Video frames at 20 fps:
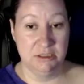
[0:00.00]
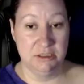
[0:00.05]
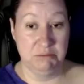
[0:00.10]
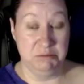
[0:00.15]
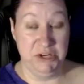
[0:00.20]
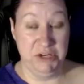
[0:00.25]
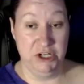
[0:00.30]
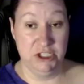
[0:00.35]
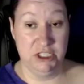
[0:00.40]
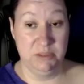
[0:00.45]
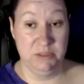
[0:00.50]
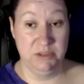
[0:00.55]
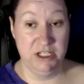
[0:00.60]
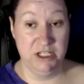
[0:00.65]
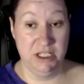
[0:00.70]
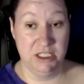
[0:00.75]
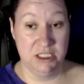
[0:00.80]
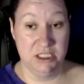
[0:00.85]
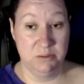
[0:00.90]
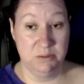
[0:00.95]
appears to
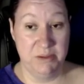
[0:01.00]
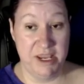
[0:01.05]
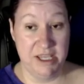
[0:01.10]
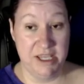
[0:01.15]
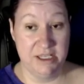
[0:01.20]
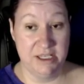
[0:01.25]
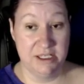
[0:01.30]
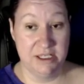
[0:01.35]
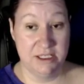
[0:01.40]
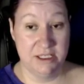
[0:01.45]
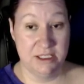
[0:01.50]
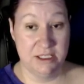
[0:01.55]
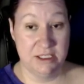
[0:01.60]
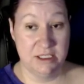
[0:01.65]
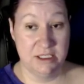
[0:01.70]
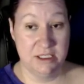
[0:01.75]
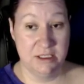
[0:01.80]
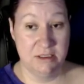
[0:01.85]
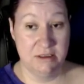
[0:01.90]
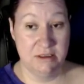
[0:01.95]
be a
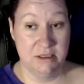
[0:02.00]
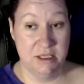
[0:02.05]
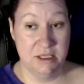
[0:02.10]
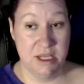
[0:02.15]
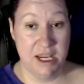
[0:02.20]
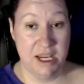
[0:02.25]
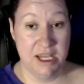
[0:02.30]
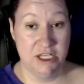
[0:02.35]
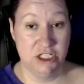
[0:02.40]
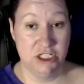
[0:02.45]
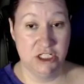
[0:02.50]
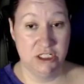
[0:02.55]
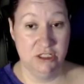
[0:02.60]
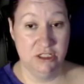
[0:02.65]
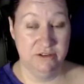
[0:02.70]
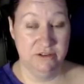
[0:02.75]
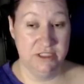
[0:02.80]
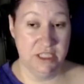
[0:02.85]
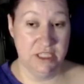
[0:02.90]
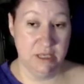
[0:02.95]
space station
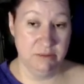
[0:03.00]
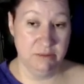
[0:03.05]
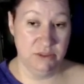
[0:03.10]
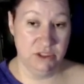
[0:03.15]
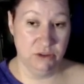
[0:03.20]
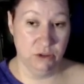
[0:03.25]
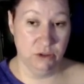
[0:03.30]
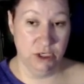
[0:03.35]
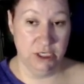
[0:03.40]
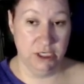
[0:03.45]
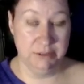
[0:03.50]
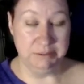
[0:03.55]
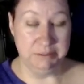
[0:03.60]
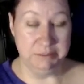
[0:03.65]
of some sort.